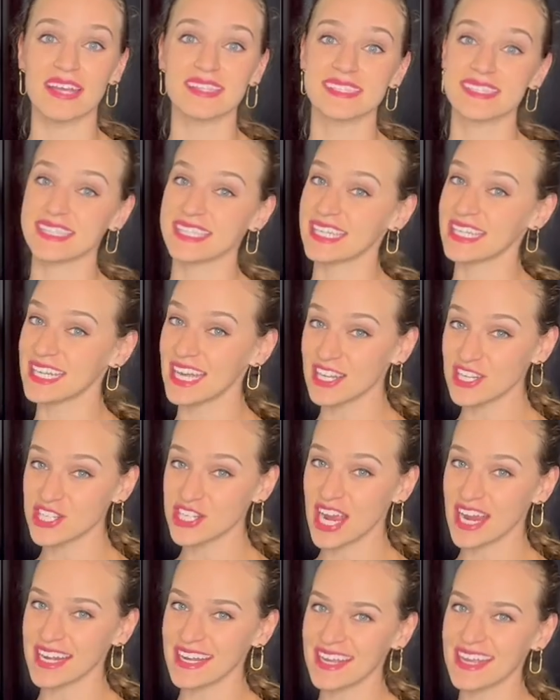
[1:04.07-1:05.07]
as clean and
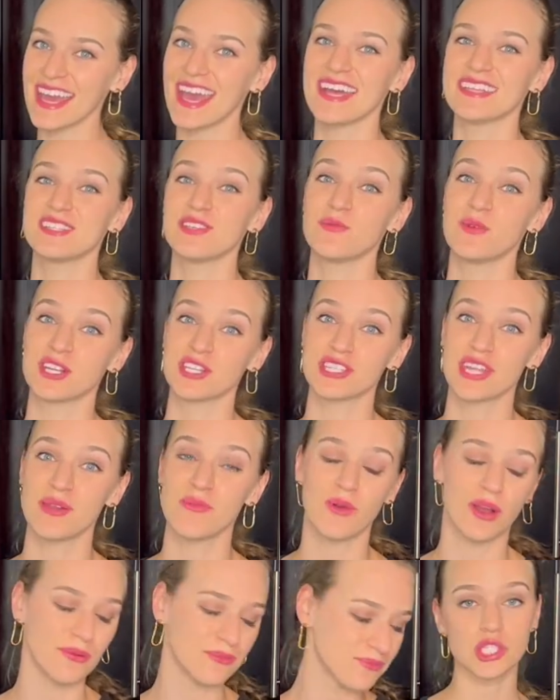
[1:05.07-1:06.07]
shiny as you wish they
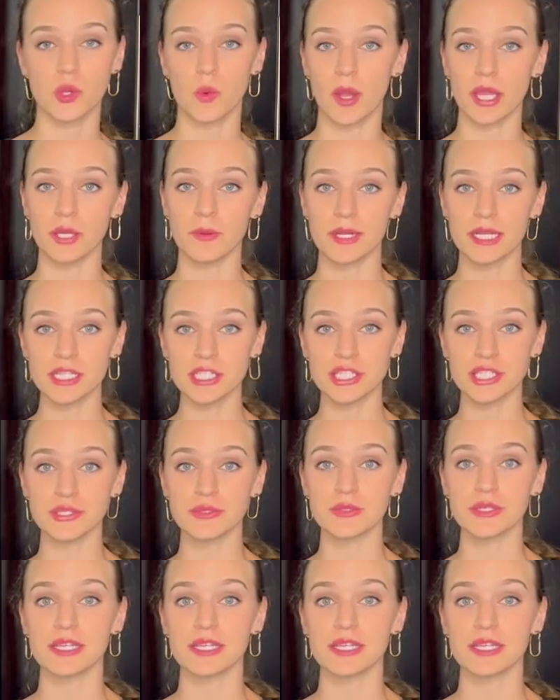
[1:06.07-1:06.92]
would. So what you want to do